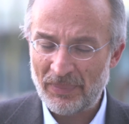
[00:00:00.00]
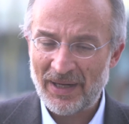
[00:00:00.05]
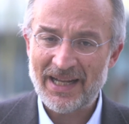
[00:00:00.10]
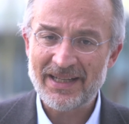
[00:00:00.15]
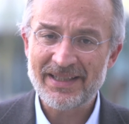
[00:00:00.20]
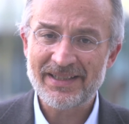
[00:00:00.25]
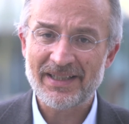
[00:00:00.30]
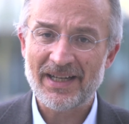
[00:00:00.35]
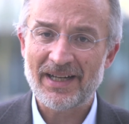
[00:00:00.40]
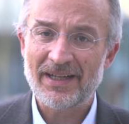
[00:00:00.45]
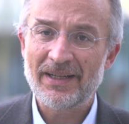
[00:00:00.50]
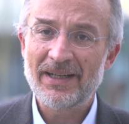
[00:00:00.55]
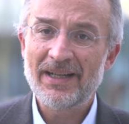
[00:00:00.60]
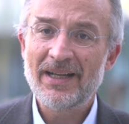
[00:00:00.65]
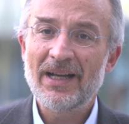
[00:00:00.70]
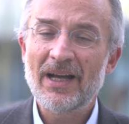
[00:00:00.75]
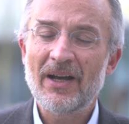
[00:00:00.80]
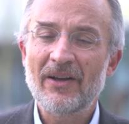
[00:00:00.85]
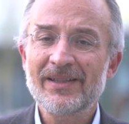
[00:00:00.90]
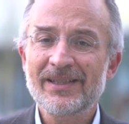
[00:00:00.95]
plants are
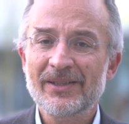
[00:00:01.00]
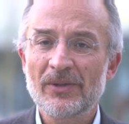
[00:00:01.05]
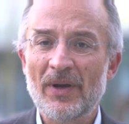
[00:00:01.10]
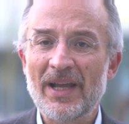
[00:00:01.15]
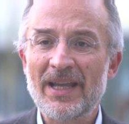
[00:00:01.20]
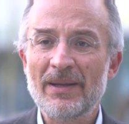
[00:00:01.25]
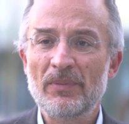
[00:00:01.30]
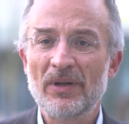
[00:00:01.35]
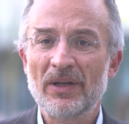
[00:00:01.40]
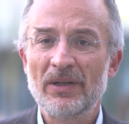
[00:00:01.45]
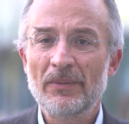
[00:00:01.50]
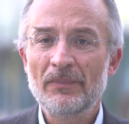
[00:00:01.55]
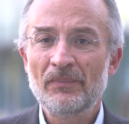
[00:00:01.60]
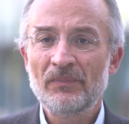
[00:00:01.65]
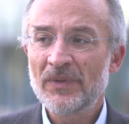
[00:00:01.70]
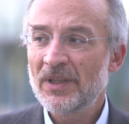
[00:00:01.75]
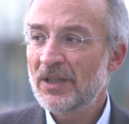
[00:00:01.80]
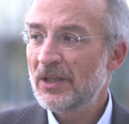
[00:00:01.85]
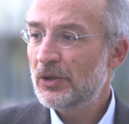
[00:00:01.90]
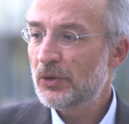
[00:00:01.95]
also able
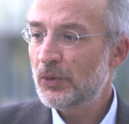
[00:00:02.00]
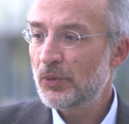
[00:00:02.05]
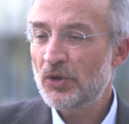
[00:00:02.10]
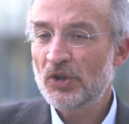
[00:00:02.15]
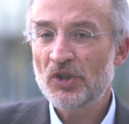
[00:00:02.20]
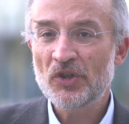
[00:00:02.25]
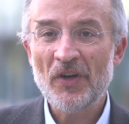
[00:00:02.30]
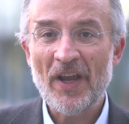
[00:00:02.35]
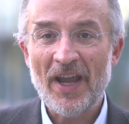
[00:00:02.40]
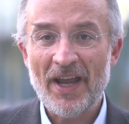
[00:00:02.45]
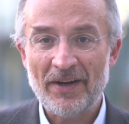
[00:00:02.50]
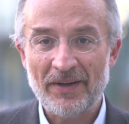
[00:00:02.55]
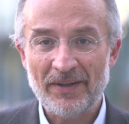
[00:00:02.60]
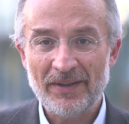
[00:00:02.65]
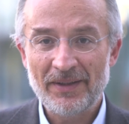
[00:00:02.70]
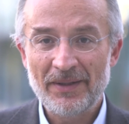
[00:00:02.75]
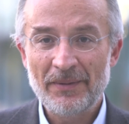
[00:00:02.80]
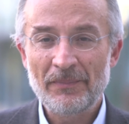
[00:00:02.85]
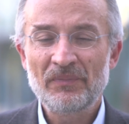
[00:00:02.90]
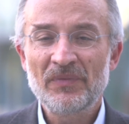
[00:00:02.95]
to share
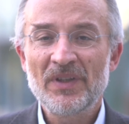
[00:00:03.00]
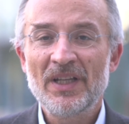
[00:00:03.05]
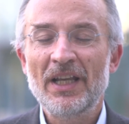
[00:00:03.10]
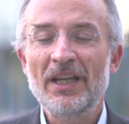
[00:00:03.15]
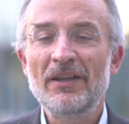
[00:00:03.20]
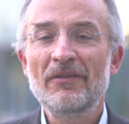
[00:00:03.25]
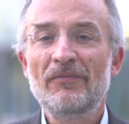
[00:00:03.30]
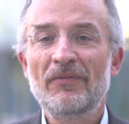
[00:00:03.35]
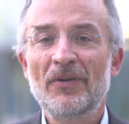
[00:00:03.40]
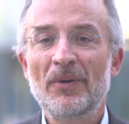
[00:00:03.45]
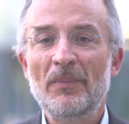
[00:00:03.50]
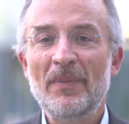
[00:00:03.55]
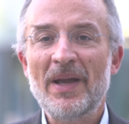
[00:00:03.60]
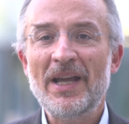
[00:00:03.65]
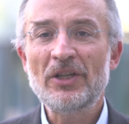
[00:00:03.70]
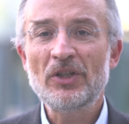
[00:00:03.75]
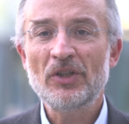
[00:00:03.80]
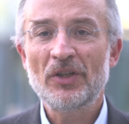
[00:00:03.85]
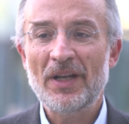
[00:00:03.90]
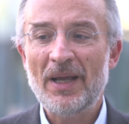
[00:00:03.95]

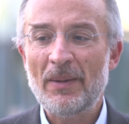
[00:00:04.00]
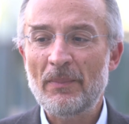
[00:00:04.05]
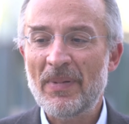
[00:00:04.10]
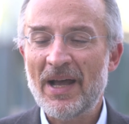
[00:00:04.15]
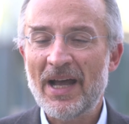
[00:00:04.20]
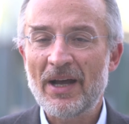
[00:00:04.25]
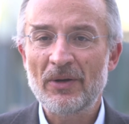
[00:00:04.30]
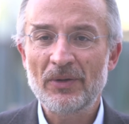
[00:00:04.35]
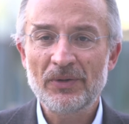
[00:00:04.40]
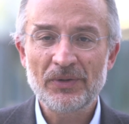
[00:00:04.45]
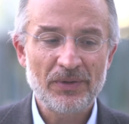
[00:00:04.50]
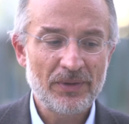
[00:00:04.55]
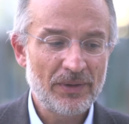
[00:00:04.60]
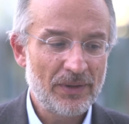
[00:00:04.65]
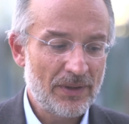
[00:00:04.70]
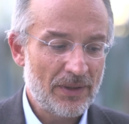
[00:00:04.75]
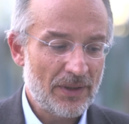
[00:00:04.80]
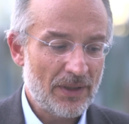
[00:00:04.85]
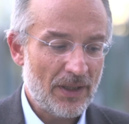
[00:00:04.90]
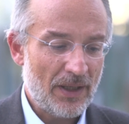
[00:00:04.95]
information about
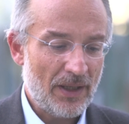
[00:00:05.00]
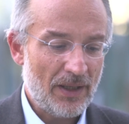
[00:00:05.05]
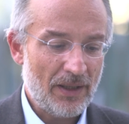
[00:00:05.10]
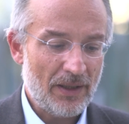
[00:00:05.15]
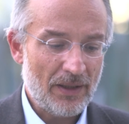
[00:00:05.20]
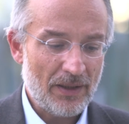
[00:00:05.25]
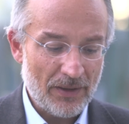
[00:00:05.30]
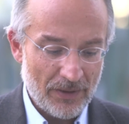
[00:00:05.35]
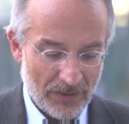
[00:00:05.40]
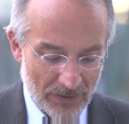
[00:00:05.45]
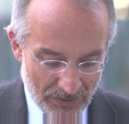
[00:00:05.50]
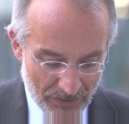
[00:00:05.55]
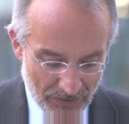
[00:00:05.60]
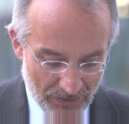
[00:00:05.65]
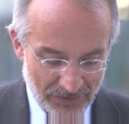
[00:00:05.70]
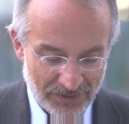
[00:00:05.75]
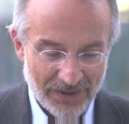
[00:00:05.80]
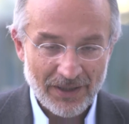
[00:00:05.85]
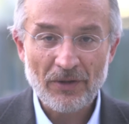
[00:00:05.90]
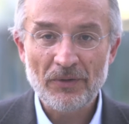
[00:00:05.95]
uh,
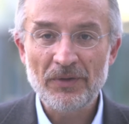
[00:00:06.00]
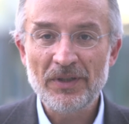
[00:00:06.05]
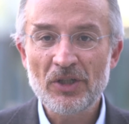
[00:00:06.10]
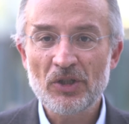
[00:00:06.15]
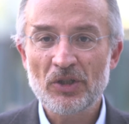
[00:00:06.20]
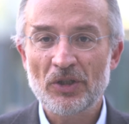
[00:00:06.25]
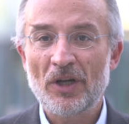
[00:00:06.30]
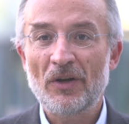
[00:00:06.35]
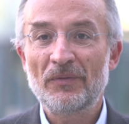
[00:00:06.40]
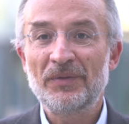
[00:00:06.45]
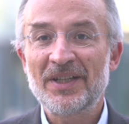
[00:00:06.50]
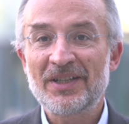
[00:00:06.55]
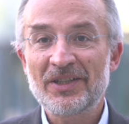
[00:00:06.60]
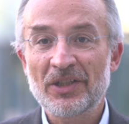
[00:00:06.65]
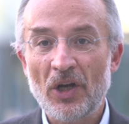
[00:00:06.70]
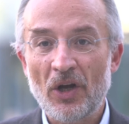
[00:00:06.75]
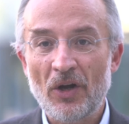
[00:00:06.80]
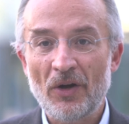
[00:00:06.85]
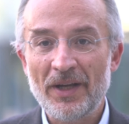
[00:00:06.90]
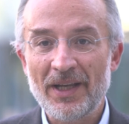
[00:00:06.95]
uh, the condition of the
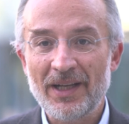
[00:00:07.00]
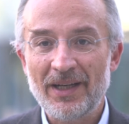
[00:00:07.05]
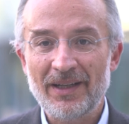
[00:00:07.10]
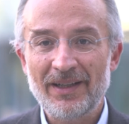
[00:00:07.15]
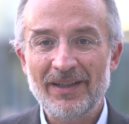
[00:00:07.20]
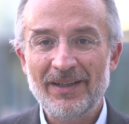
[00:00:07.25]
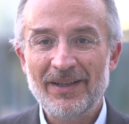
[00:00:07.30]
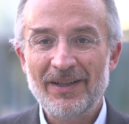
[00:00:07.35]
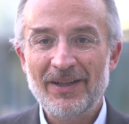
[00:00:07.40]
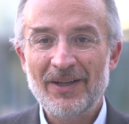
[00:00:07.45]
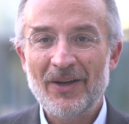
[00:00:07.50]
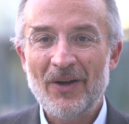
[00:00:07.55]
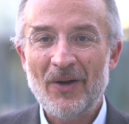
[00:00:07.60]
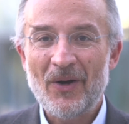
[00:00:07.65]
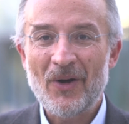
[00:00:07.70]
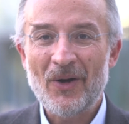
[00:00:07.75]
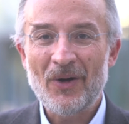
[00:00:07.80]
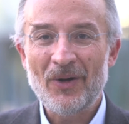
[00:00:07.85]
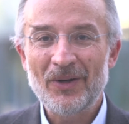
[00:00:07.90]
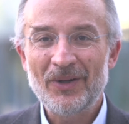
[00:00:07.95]
soil,
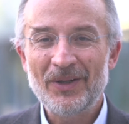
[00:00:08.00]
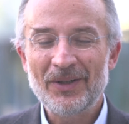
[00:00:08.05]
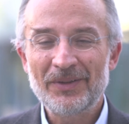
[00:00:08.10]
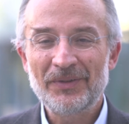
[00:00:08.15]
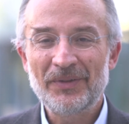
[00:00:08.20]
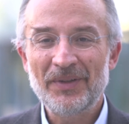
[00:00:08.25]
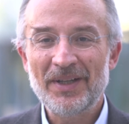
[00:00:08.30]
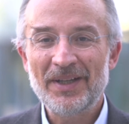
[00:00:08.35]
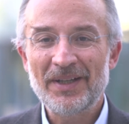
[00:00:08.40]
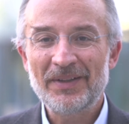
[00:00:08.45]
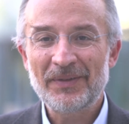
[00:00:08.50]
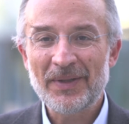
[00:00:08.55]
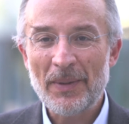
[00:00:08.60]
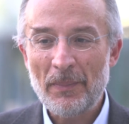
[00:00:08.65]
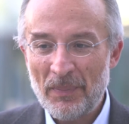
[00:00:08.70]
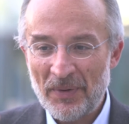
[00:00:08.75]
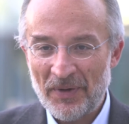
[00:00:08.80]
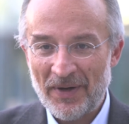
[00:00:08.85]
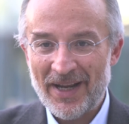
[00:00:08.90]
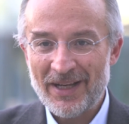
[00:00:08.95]
or the
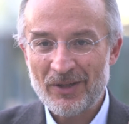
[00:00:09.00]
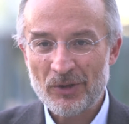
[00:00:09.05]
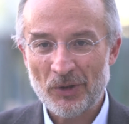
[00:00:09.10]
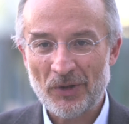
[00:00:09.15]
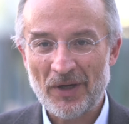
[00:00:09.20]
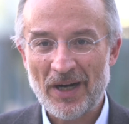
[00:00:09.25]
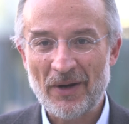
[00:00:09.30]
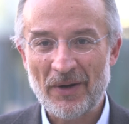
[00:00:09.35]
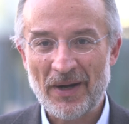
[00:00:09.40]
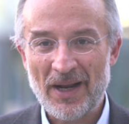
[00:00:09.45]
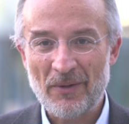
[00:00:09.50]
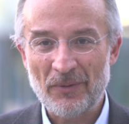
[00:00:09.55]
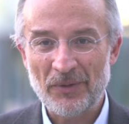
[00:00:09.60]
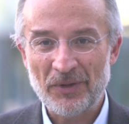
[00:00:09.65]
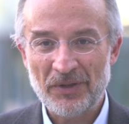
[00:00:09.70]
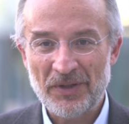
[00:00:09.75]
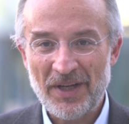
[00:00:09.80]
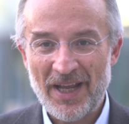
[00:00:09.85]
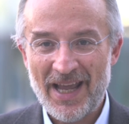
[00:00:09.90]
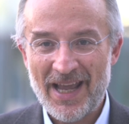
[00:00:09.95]
temperature
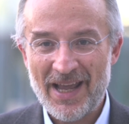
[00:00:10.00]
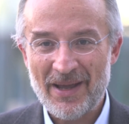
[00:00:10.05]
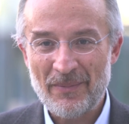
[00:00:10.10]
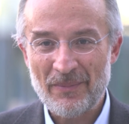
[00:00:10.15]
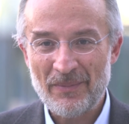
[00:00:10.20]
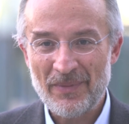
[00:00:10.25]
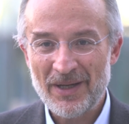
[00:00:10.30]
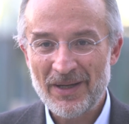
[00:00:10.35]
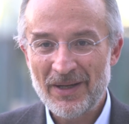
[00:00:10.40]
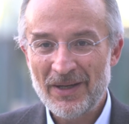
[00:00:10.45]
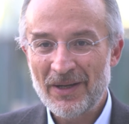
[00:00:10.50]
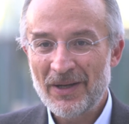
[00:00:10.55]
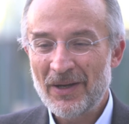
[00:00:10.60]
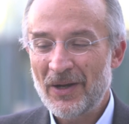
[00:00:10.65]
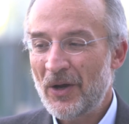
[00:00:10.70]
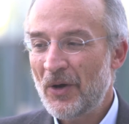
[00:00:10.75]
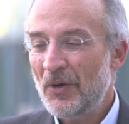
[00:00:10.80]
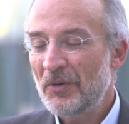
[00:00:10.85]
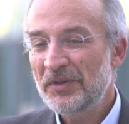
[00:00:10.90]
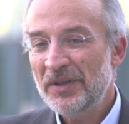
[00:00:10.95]
around them,
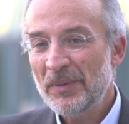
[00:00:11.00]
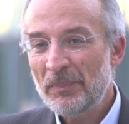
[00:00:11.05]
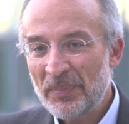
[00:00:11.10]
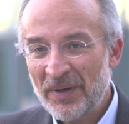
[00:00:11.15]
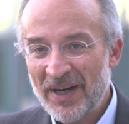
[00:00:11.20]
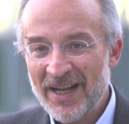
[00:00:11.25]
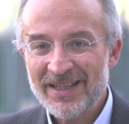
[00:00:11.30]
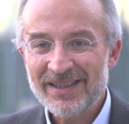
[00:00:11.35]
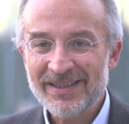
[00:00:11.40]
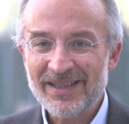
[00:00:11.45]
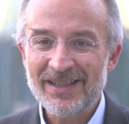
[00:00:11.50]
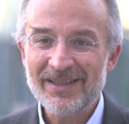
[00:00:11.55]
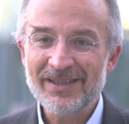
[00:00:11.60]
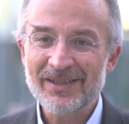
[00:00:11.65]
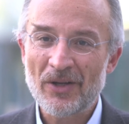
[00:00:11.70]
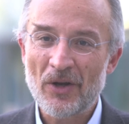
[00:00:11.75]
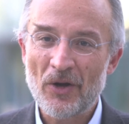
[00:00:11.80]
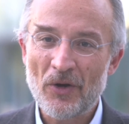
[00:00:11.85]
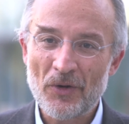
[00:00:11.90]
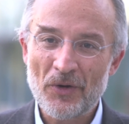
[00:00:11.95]
or the
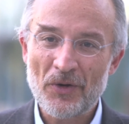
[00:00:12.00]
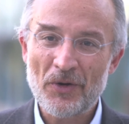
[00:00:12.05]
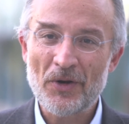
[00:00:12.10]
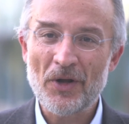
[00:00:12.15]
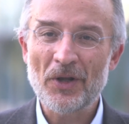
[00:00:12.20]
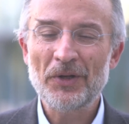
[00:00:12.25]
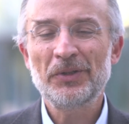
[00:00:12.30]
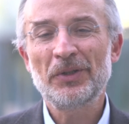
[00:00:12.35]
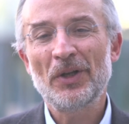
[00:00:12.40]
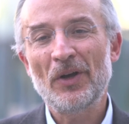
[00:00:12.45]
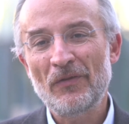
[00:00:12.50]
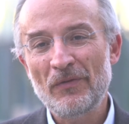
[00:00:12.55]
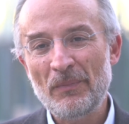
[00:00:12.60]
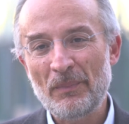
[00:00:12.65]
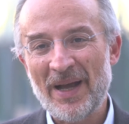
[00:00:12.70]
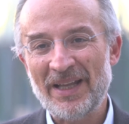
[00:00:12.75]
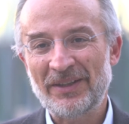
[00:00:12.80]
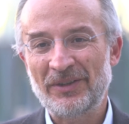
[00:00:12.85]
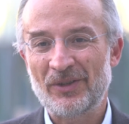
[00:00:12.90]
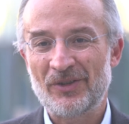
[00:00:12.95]
presence or not of
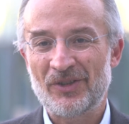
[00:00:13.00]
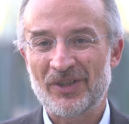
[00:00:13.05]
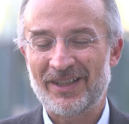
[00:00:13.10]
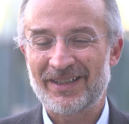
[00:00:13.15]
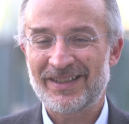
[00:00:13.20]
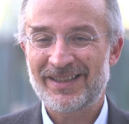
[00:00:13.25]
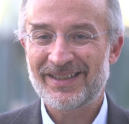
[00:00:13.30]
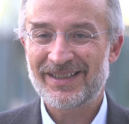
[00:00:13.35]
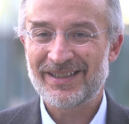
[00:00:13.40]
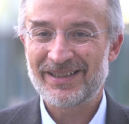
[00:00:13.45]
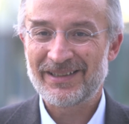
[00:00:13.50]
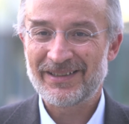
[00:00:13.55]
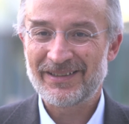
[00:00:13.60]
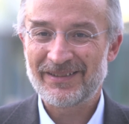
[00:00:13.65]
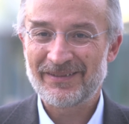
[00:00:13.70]
pathogens.